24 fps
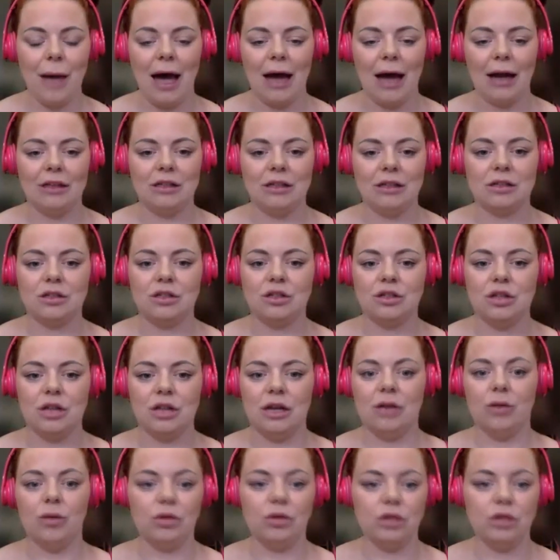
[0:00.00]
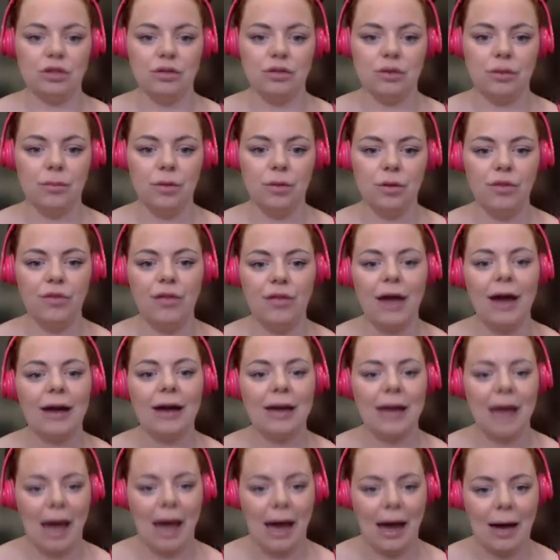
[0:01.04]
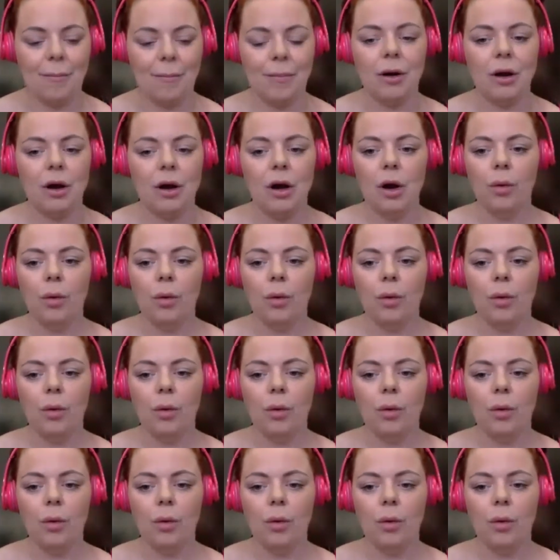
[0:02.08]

And in order to remove that cap,